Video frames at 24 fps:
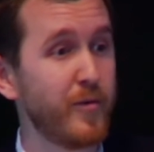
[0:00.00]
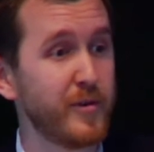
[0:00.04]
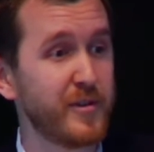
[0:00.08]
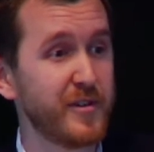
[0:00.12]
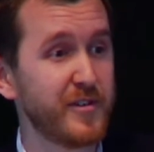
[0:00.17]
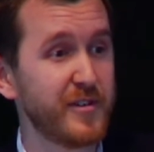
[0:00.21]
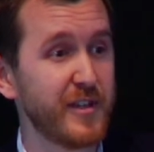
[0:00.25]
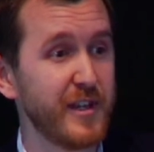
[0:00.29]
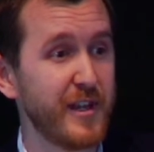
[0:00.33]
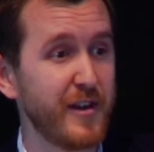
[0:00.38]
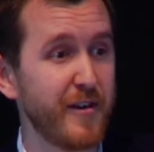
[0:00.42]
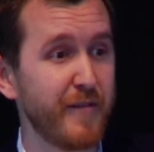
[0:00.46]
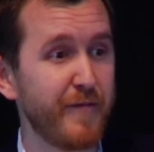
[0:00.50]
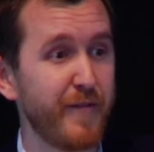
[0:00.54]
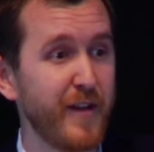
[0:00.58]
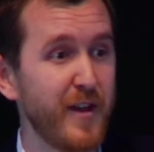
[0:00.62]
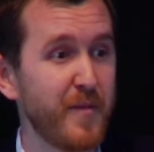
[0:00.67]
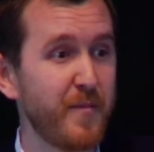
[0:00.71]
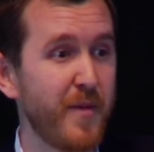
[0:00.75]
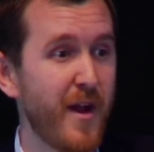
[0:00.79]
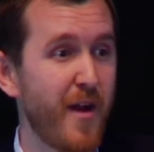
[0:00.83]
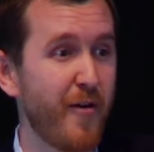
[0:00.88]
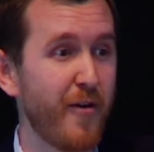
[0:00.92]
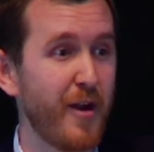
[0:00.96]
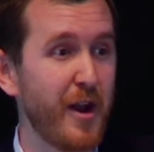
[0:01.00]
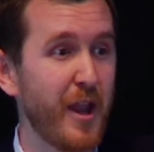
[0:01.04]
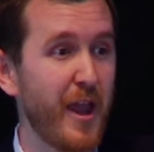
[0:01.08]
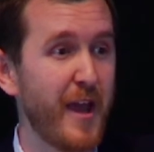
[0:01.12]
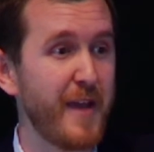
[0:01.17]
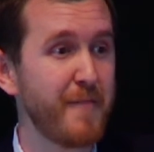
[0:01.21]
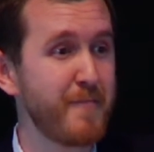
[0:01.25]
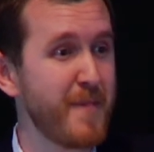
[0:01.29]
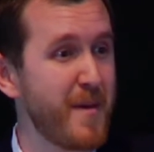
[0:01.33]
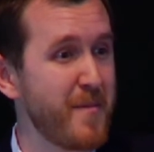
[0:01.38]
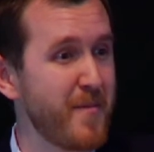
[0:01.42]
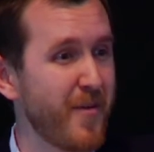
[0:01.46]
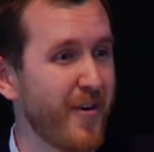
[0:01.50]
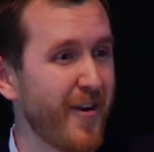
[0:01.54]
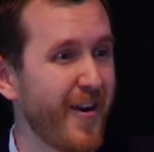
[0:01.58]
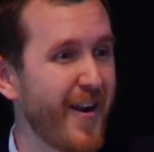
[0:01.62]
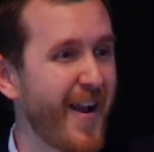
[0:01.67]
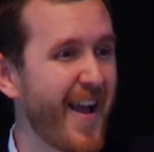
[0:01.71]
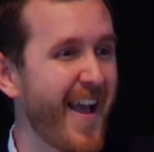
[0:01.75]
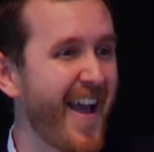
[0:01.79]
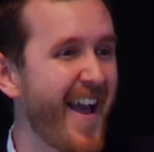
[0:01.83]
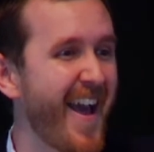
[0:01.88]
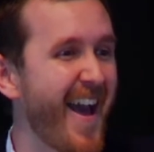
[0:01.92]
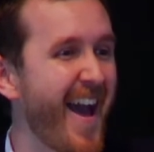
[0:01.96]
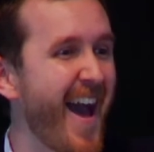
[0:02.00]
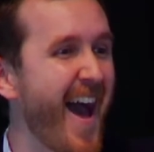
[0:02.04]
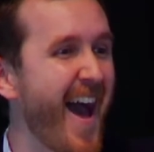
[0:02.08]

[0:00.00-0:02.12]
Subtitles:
which is an Interfaith Power and Light member.